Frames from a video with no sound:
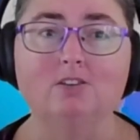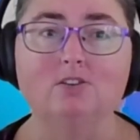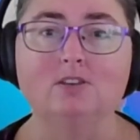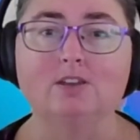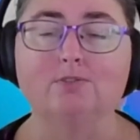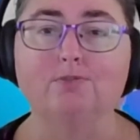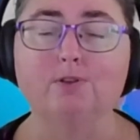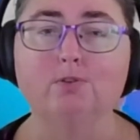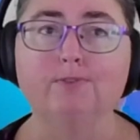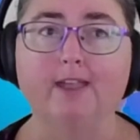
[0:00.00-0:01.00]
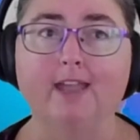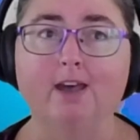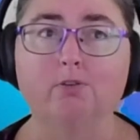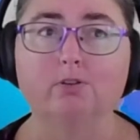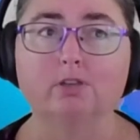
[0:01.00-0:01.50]
You get a feel for
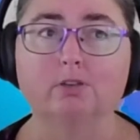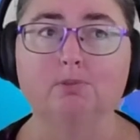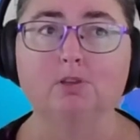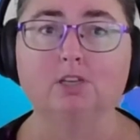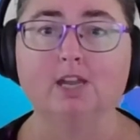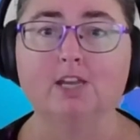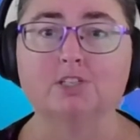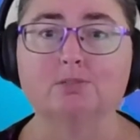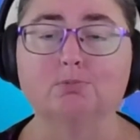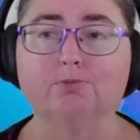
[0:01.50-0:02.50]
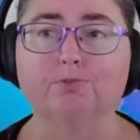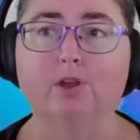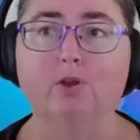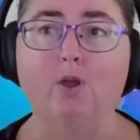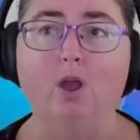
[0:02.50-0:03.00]
how communications will
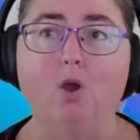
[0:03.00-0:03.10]
flow,